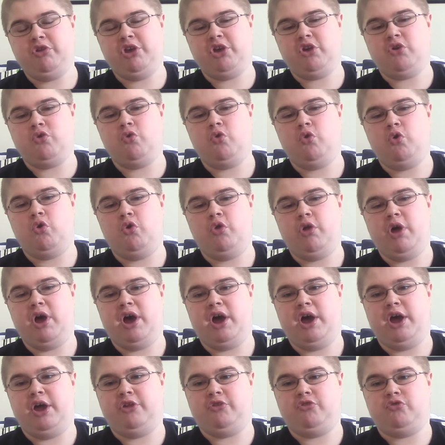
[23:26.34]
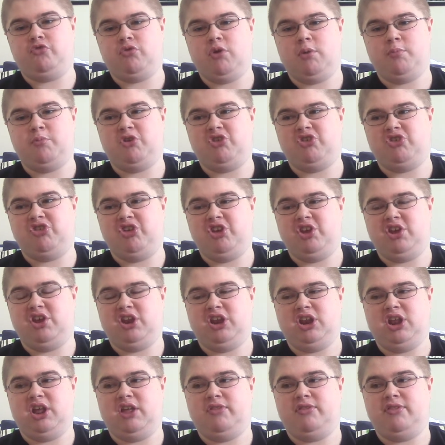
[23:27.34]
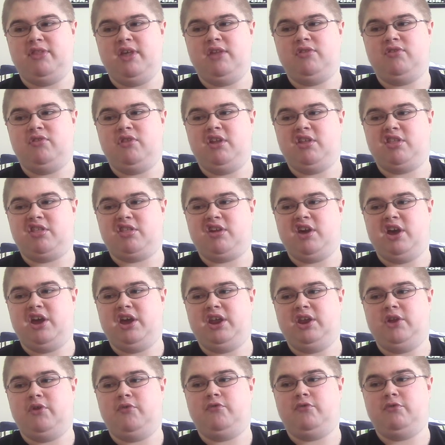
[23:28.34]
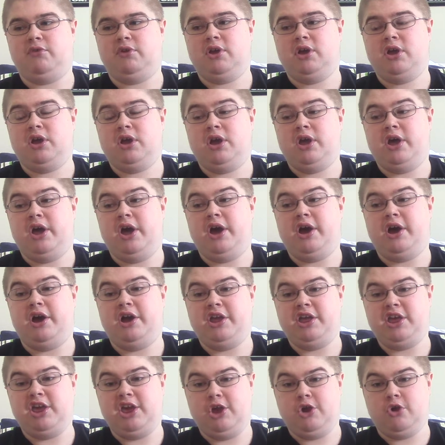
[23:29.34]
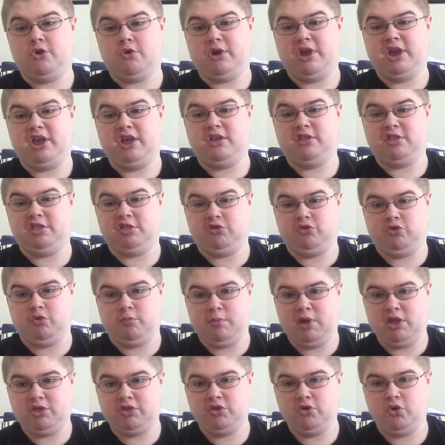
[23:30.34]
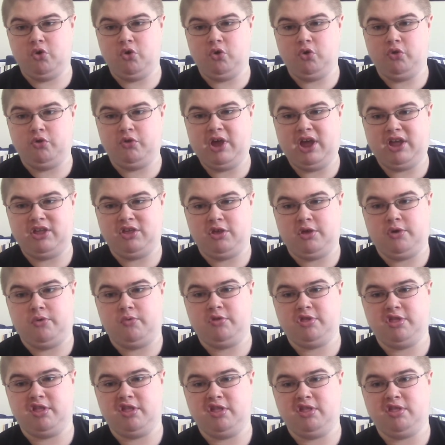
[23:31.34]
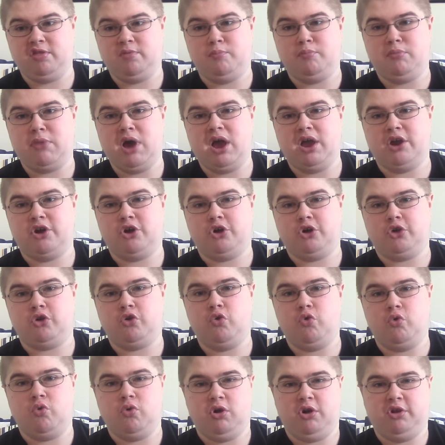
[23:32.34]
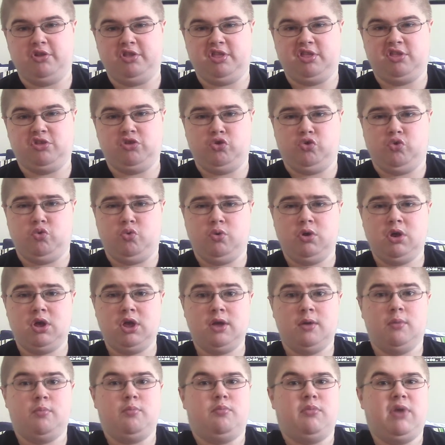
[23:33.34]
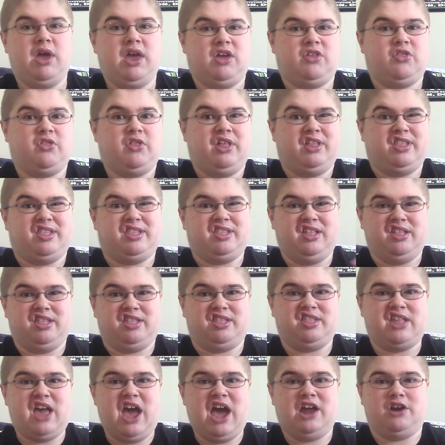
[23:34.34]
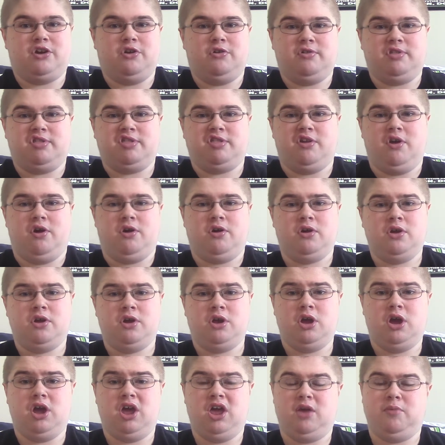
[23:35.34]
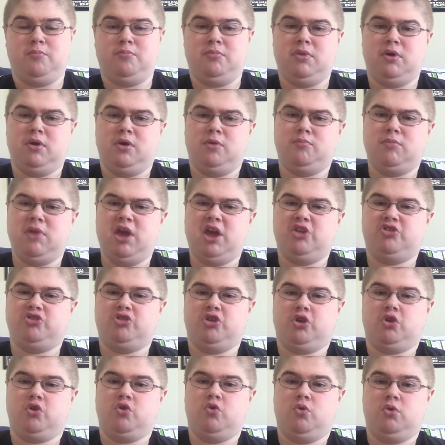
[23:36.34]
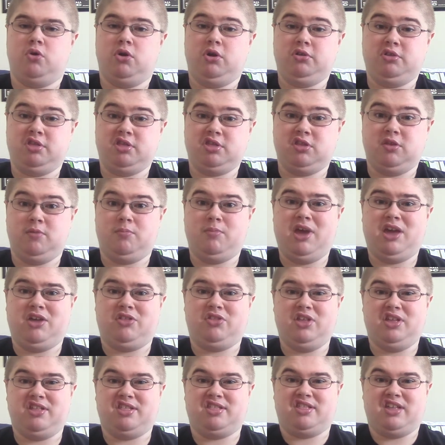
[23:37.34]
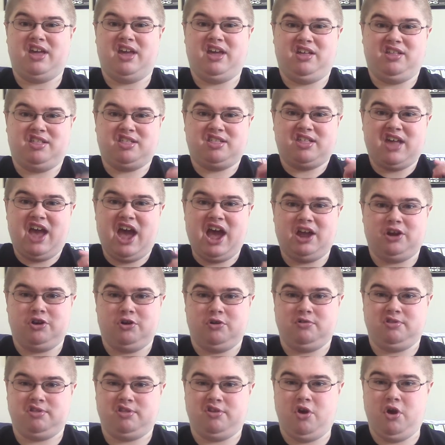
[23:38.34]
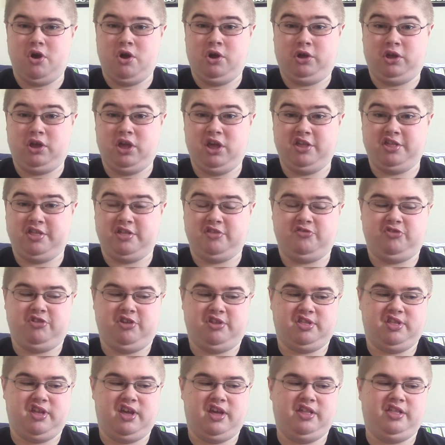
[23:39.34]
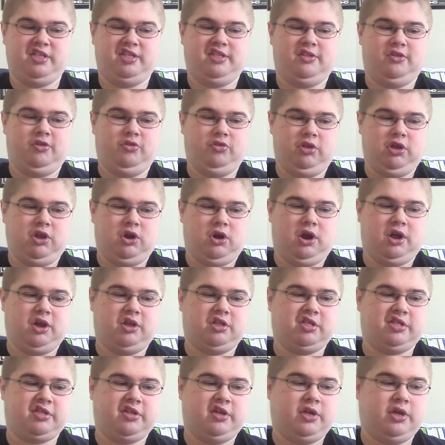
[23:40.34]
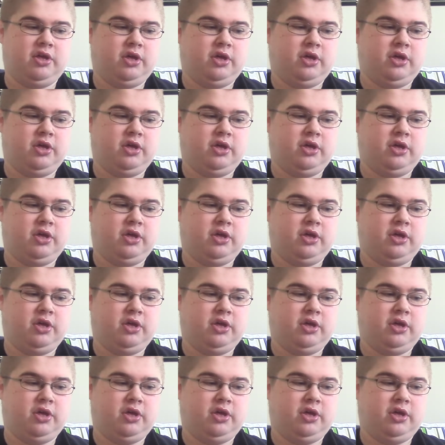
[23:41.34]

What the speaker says: cool drum machine, and then this kind of eerie instrumental that uses minor chords to make this a sadder song. Major chords to make this a sadder song, as she says in the lyrics.